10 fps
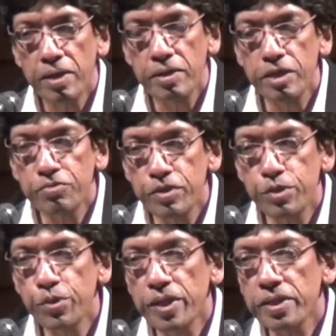This was
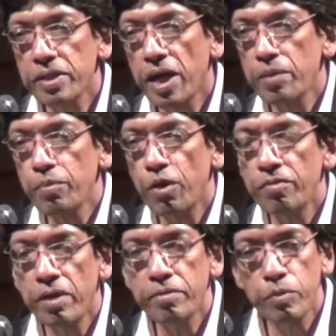during the time of
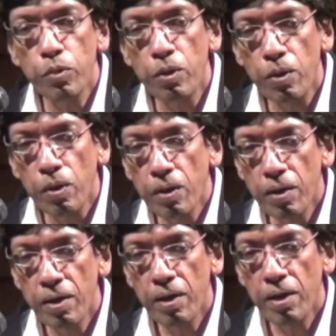our war.
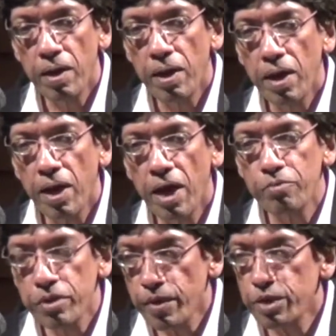And
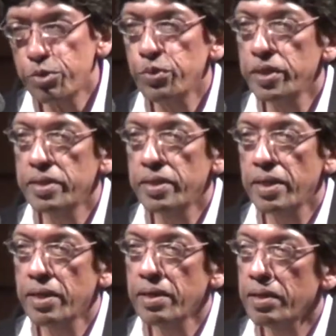we went to
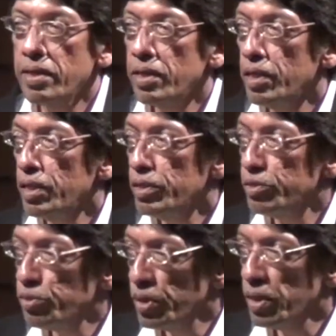India
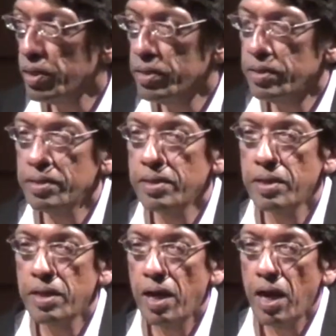to learn
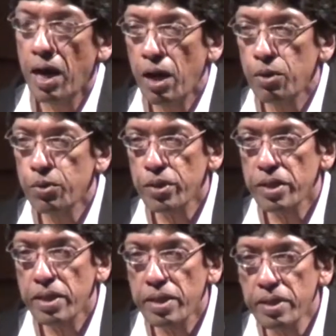how
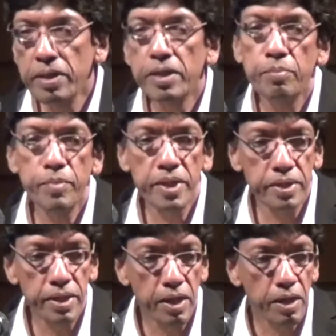Indian
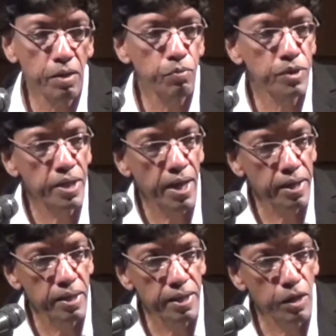media was
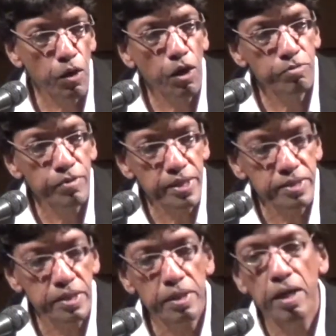handling conflicts
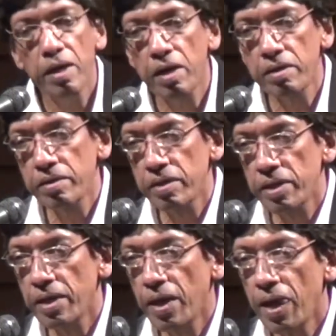in their country,
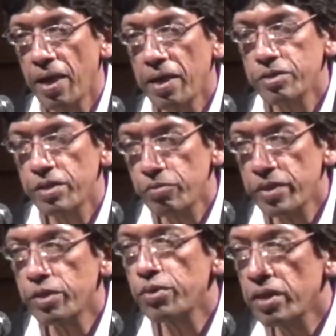that
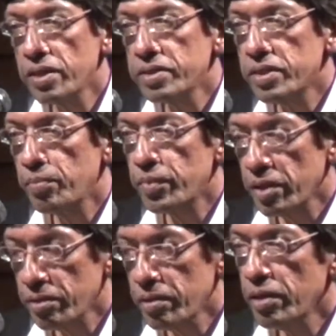we could learn something
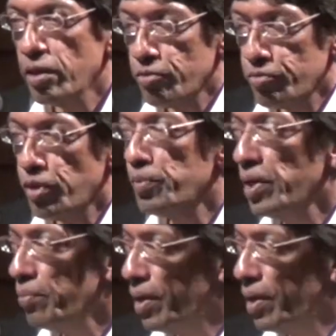from them.